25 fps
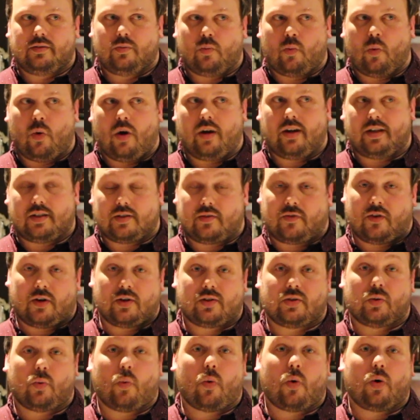won its
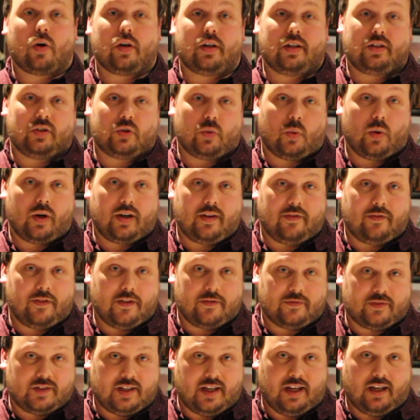first award in
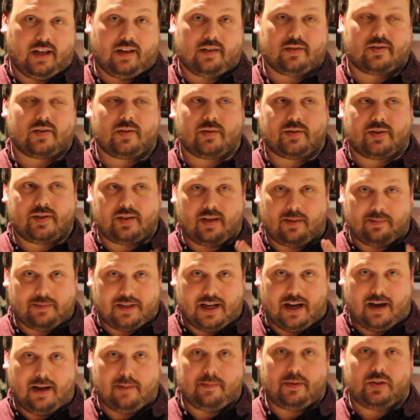2015. So
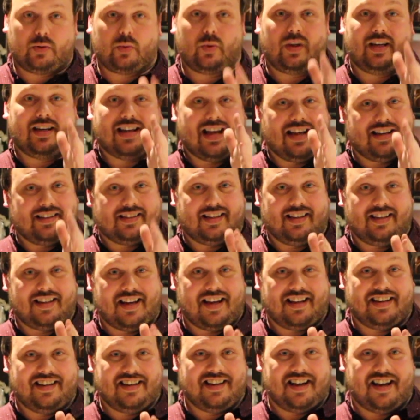sometime between
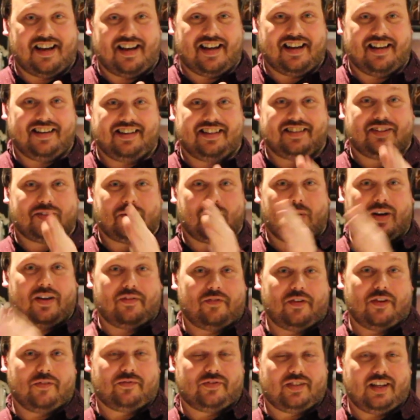1999 and
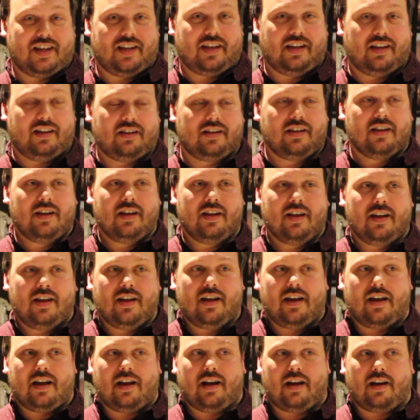2015,
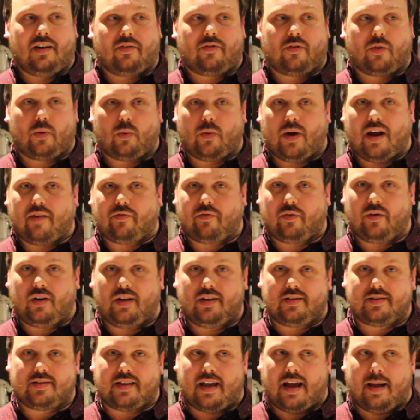for
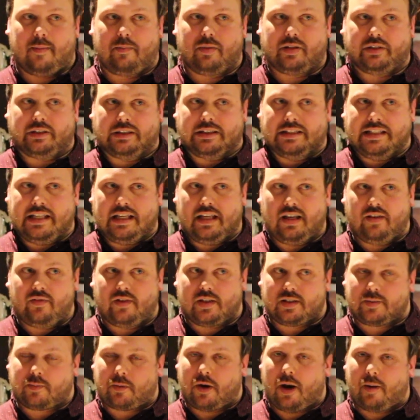reference, I believe
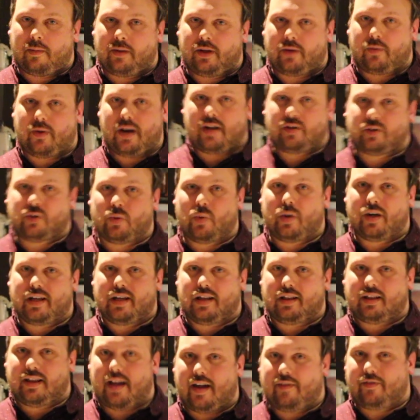it's probably around
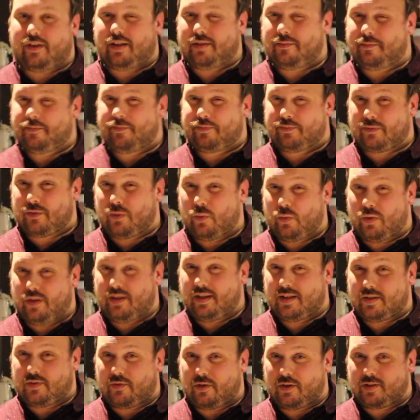2011 when
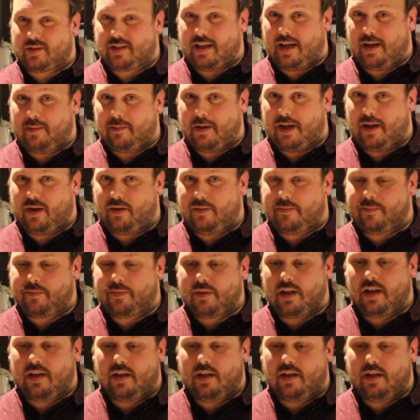this first came out.